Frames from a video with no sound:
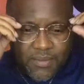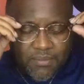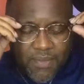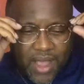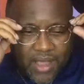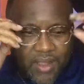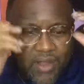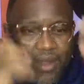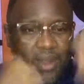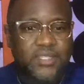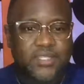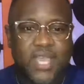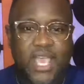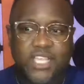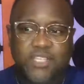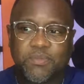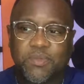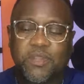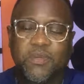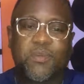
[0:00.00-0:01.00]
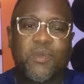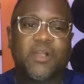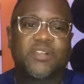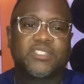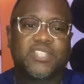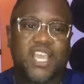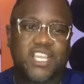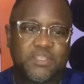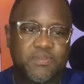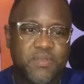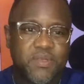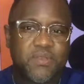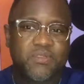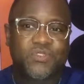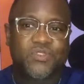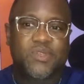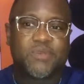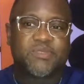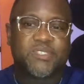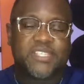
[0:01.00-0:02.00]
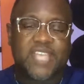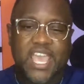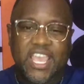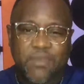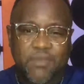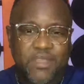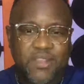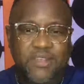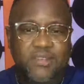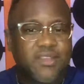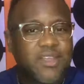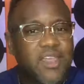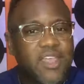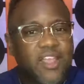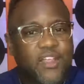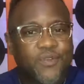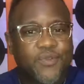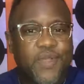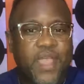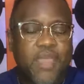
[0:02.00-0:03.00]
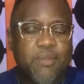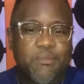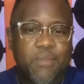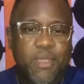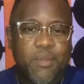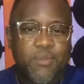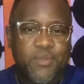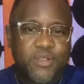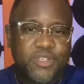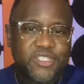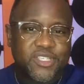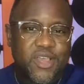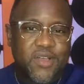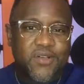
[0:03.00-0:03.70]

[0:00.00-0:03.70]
My car takes me to work, takes me on trips, take me to create memories.